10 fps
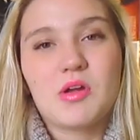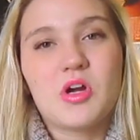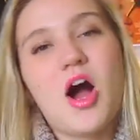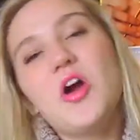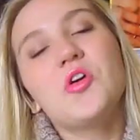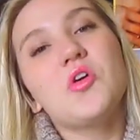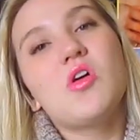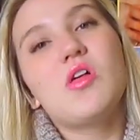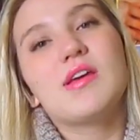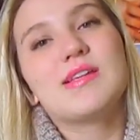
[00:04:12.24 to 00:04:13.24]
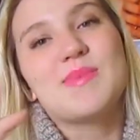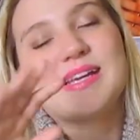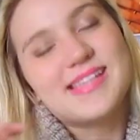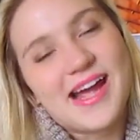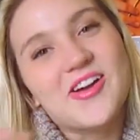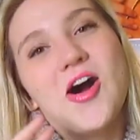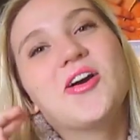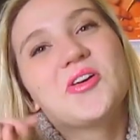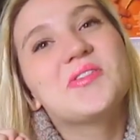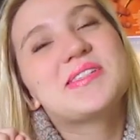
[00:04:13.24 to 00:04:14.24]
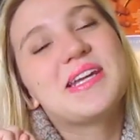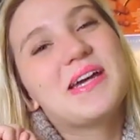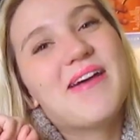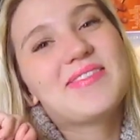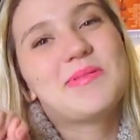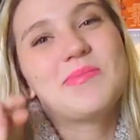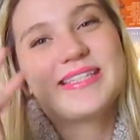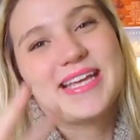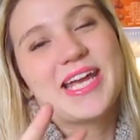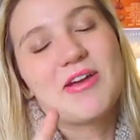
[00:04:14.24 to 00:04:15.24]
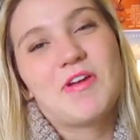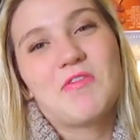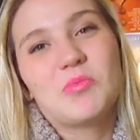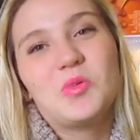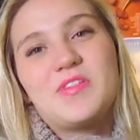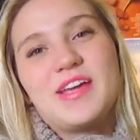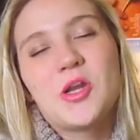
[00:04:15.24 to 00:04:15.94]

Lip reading: Girl is gonna have to be my second favorite movie.